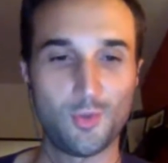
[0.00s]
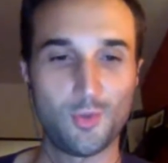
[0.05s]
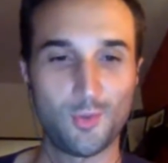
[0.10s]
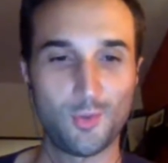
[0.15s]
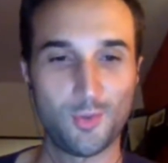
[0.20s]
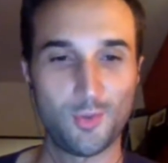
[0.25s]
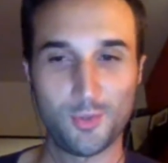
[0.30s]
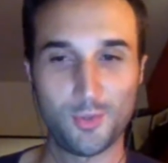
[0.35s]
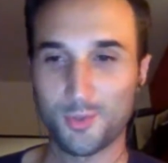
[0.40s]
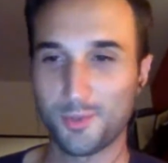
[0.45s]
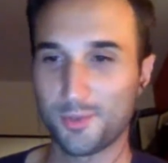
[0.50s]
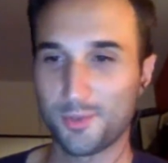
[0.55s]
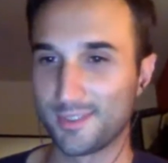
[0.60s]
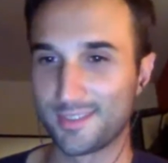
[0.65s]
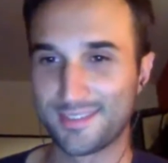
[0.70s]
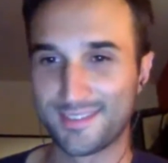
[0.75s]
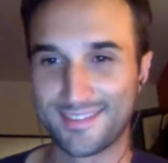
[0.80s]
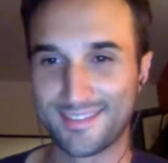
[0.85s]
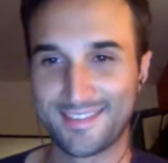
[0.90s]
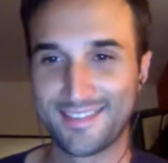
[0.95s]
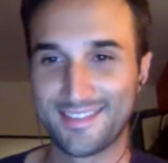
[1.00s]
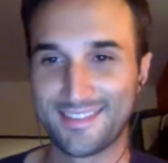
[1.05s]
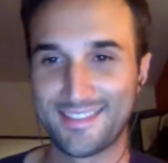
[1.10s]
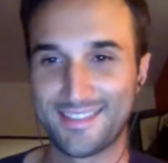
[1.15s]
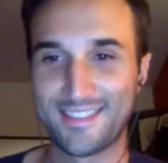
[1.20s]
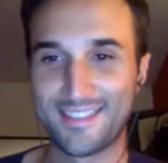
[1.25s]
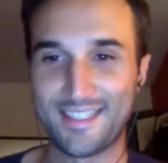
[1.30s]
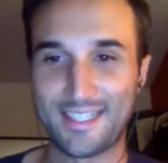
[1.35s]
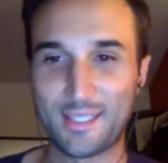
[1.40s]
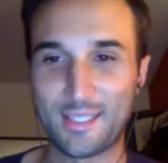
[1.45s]
Woohoo!
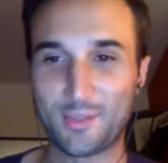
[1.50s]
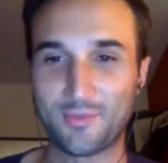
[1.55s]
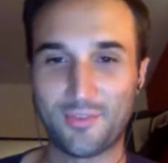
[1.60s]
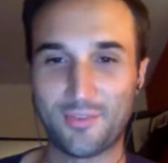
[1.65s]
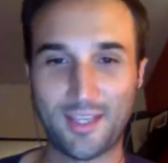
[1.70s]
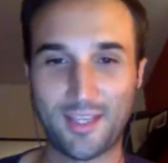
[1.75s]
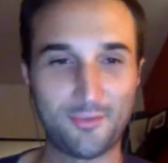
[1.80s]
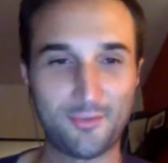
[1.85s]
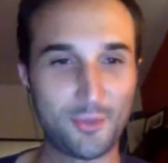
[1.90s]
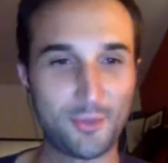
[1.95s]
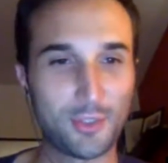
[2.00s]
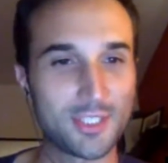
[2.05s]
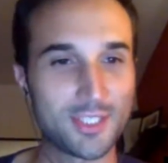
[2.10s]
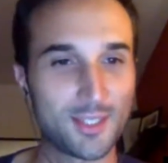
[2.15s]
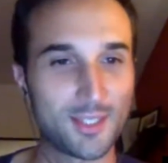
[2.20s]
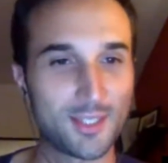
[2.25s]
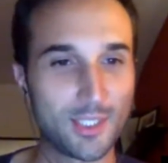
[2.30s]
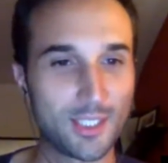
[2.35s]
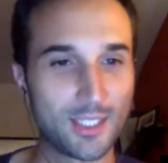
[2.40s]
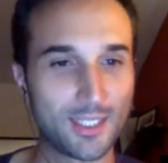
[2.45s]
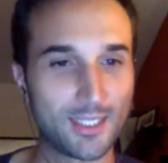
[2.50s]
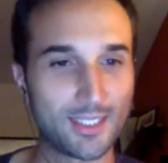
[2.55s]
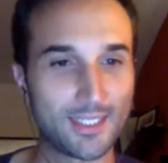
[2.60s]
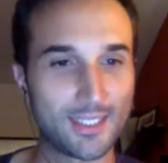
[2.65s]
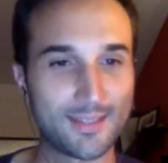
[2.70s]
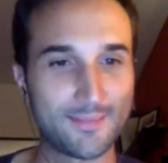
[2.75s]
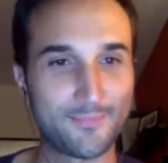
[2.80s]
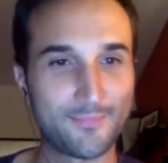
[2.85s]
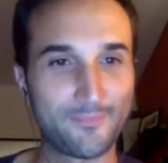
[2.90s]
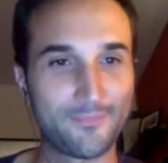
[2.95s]
Our favorite
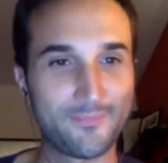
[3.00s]
subject.